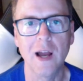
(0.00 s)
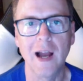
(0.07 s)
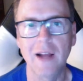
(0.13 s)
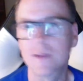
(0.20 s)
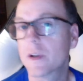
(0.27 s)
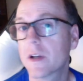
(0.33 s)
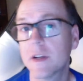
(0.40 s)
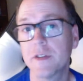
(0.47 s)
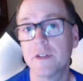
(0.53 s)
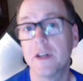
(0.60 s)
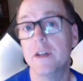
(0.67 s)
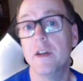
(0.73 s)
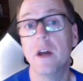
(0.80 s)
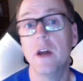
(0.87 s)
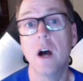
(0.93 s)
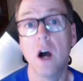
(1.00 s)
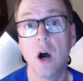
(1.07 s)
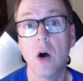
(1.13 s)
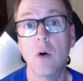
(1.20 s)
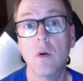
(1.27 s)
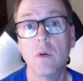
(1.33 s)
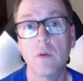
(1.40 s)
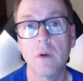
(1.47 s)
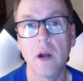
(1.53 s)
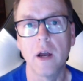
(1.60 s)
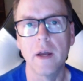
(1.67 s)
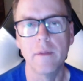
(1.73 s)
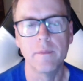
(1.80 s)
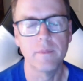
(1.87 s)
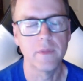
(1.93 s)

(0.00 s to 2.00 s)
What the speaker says: they're going to say no, right?